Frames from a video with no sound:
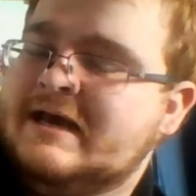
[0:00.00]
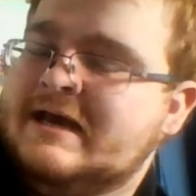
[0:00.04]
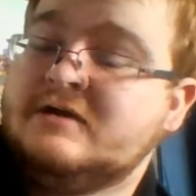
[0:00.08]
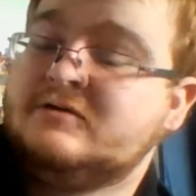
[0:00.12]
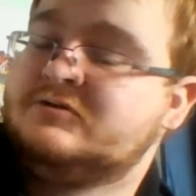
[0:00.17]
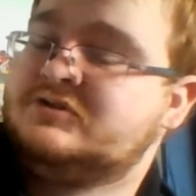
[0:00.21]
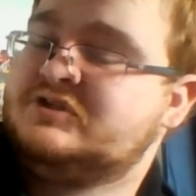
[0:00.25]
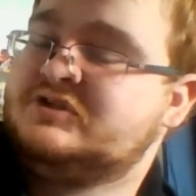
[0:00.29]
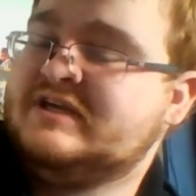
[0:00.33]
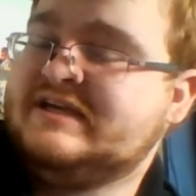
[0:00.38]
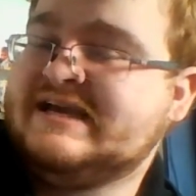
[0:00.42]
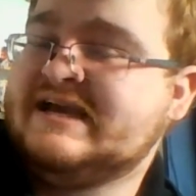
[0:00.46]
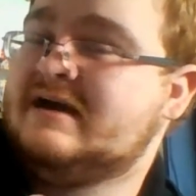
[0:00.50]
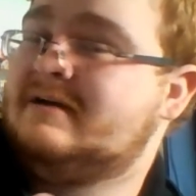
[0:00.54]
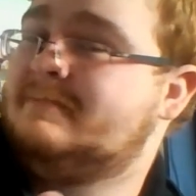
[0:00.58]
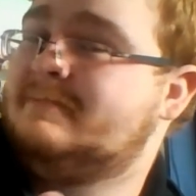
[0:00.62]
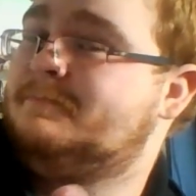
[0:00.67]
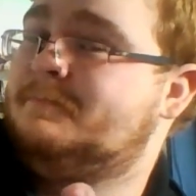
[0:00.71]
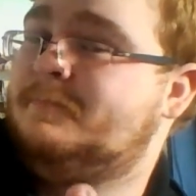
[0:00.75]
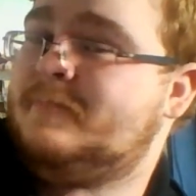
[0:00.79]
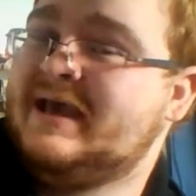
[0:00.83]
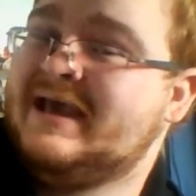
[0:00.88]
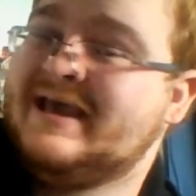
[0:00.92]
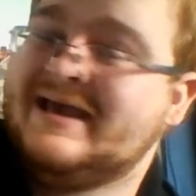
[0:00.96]
I don't see
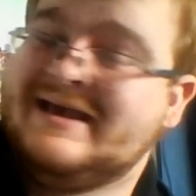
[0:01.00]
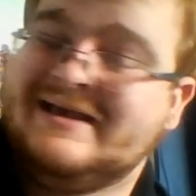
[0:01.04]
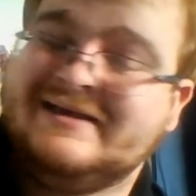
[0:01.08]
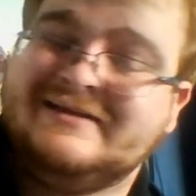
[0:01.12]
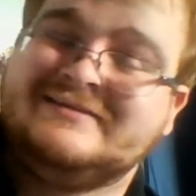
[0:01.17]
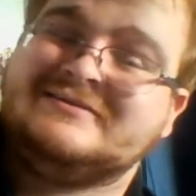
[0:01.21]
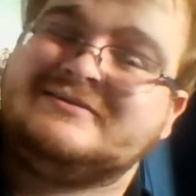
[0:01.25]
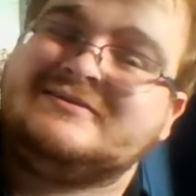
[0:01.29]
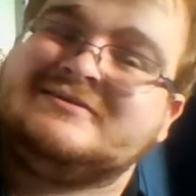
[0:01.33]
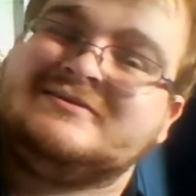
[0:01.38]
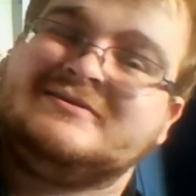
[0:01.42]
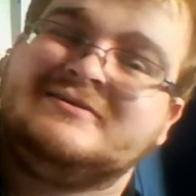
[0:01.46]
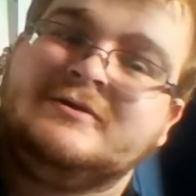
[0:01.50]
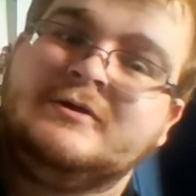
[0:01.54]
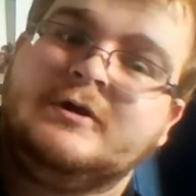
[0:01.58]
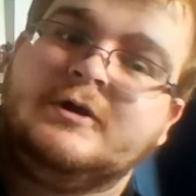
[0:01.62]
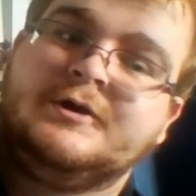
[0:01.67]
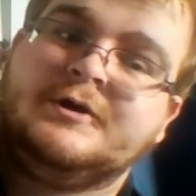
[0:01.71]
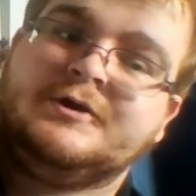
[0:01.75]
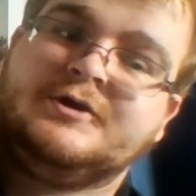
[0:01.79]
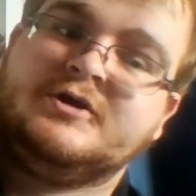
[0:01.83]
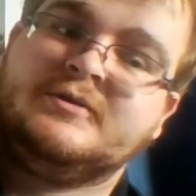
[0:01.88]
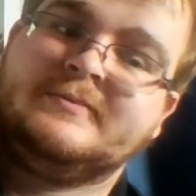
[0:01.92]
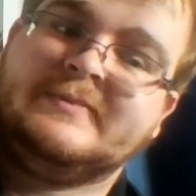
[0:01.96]
how Pez
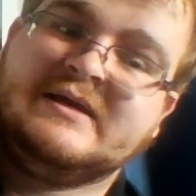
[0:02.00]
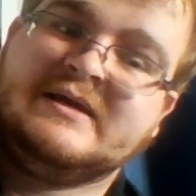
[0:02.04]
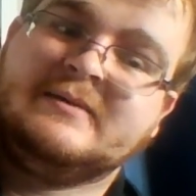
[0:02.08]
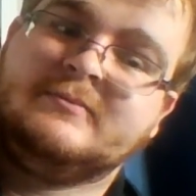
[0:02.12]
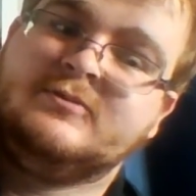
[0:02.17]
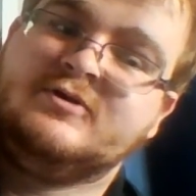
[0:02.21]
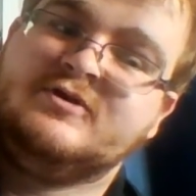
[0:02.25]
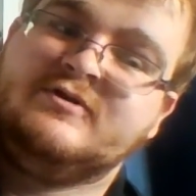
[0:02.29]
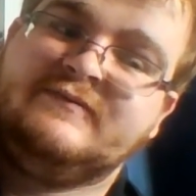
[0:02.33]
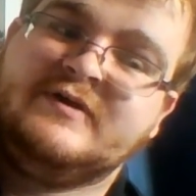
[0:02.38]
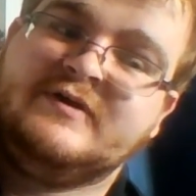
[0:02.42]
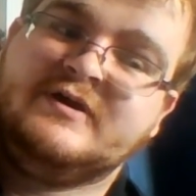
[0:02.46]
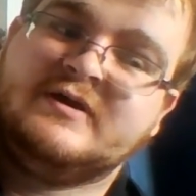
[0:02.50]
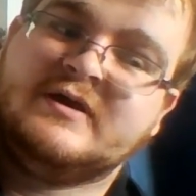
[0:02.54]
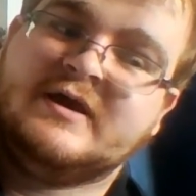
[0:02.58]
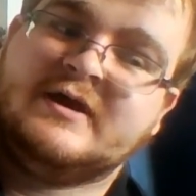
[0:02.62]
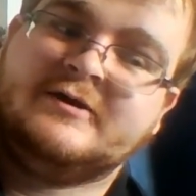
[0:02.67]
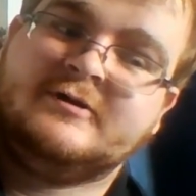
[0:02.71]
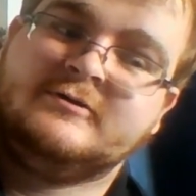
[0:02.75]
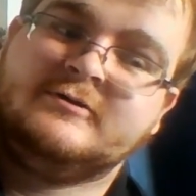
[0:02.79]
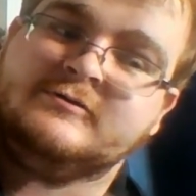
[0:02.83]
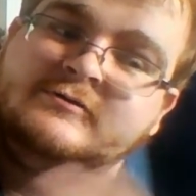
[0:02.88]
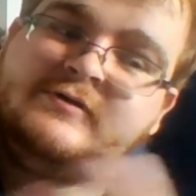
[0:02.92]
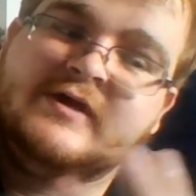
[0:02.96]
could be a movie. I
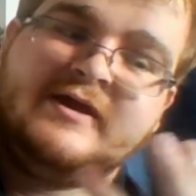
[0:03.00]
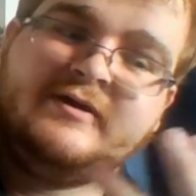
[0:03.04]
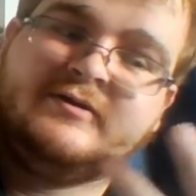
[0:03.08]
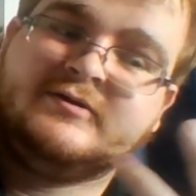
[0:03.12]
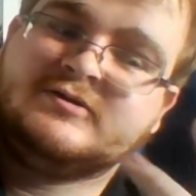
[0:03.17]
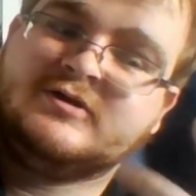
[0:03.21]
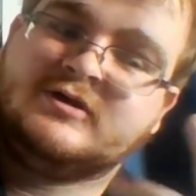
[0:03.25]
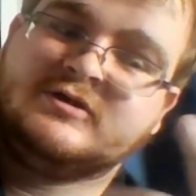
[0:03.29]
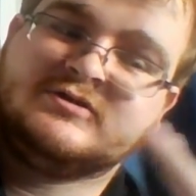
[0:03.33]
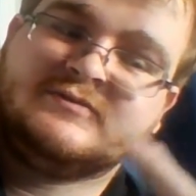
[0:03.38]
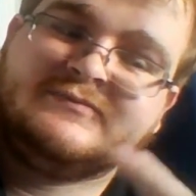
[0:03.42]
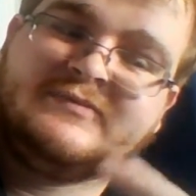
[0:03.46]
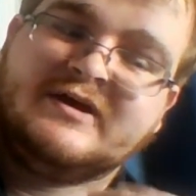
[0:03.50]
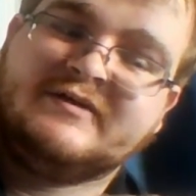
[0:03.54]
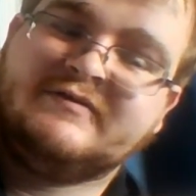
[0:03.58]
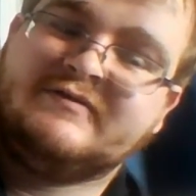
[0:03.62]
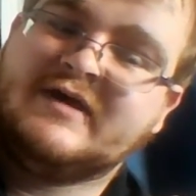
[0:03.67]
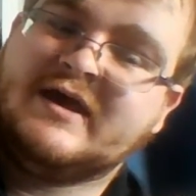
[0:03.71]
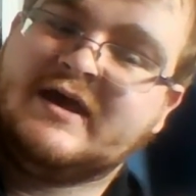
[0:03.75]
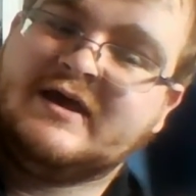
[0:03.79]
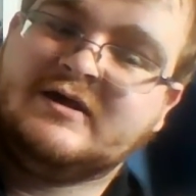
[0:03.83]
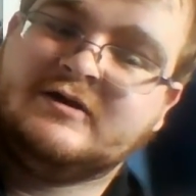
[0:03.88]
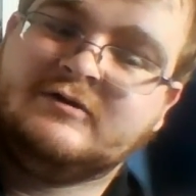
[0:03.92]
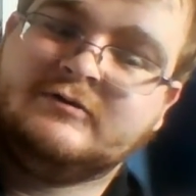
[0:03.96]
know they talked about
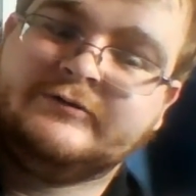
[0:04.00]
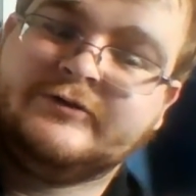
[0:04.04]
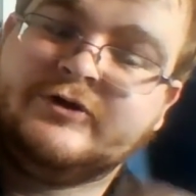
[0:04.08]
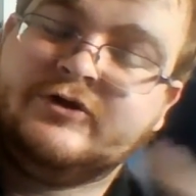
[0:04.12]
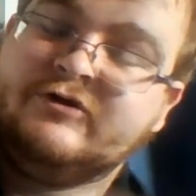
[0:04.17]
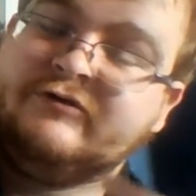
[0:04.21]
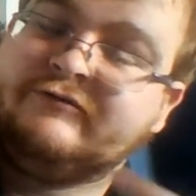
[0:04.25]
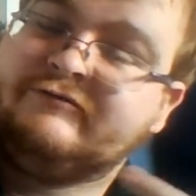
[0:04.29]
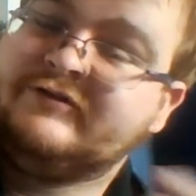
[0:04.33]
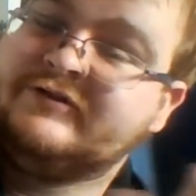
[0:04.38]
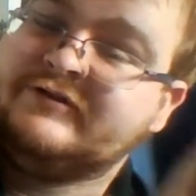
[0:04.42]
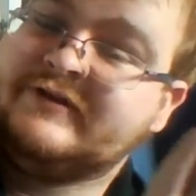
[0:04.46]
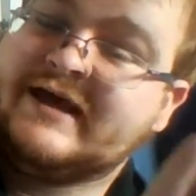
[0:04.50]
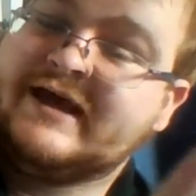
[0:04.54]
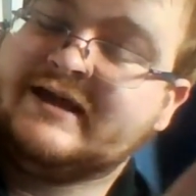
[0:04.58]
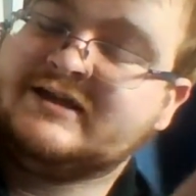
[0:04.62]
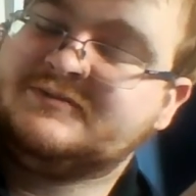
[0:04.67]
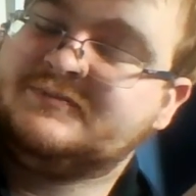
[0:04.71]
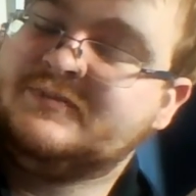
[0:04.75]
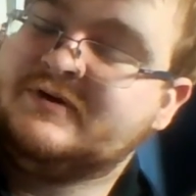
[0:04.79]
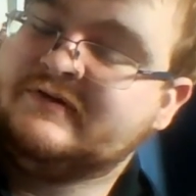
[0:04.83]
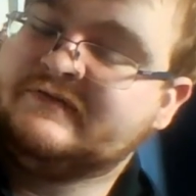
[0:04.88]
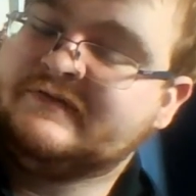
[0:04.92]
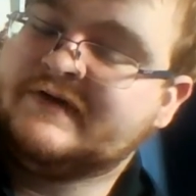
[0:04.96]
that. I don't know if
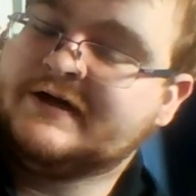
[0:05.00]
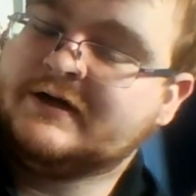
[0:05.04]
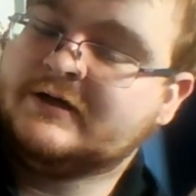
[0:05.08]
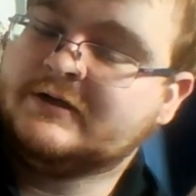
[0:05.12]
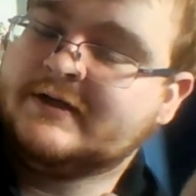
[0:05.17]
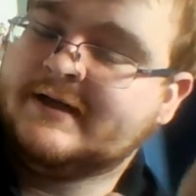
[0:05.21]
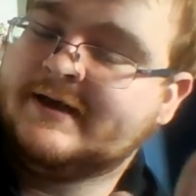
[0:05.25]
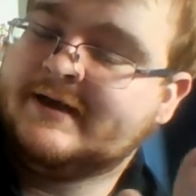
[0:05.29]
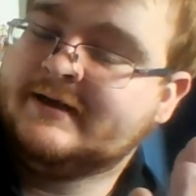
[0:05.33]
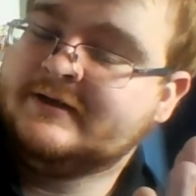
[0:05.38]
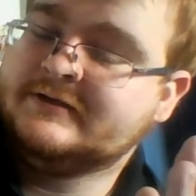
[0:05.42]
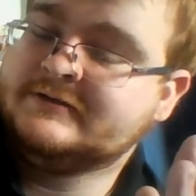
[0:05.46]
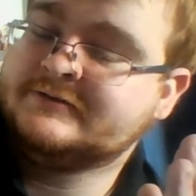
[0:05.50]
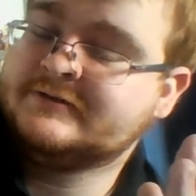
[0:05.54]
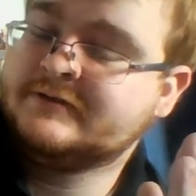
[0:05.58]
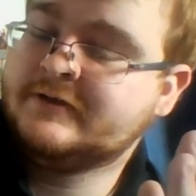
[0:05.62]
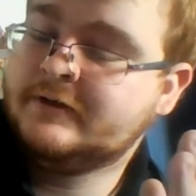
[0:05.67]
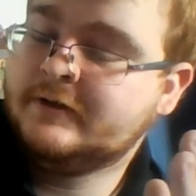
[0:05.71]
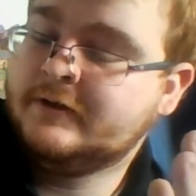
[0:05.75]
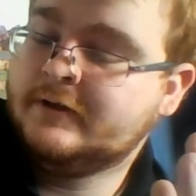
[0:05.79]
that's been finalized.